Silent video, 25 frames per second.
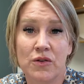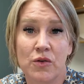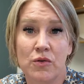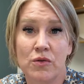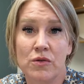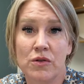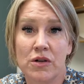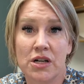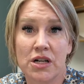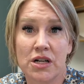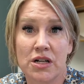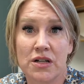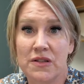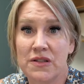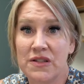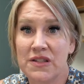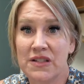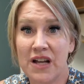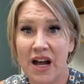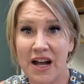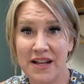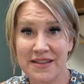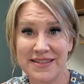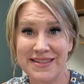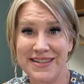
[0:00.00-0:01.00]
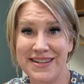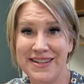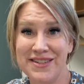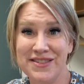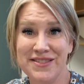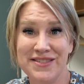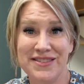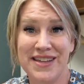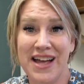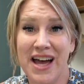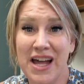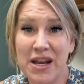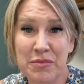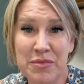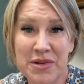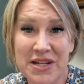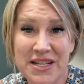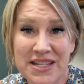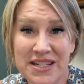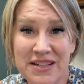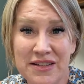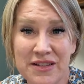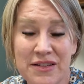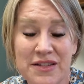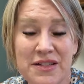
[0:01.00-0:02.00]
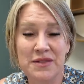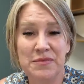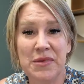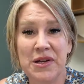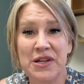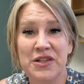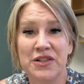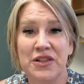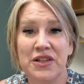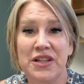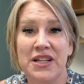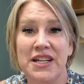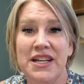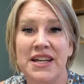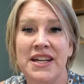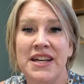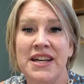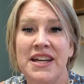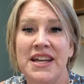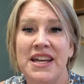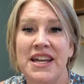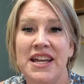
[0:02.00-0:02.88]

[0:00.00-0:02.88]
or Scottsdale is not a big deal, especially